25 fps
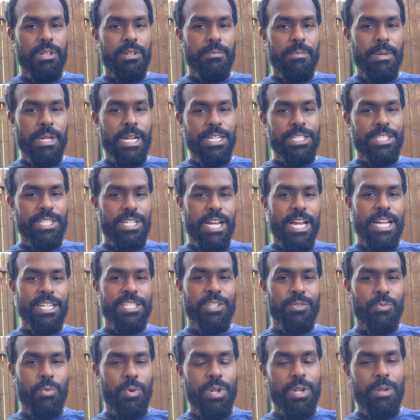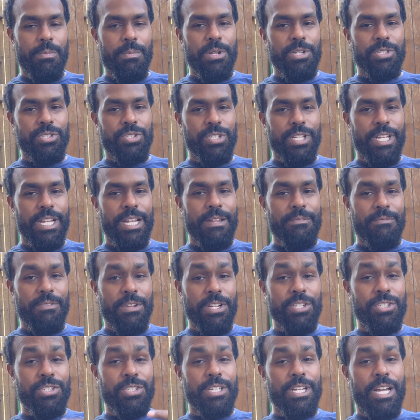But I just wanted to mention that
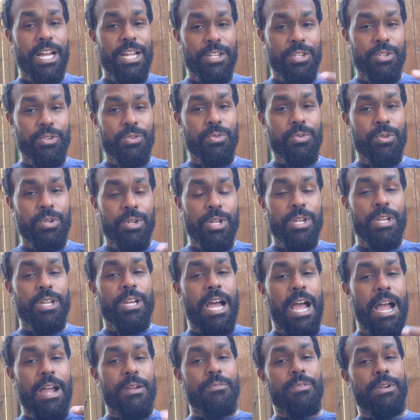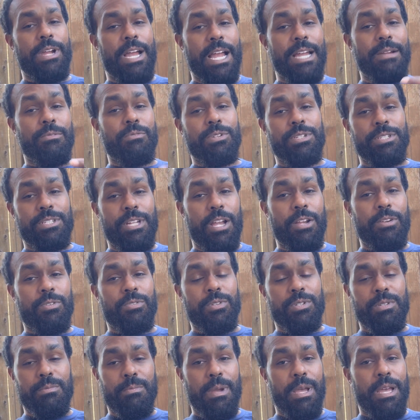eventually I recycle
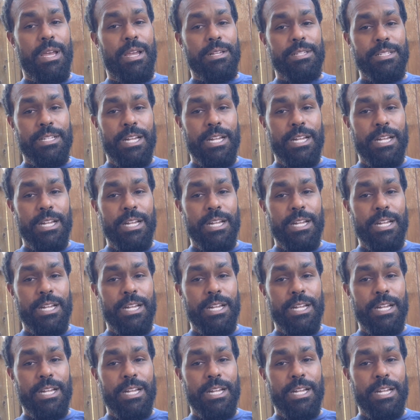those bags,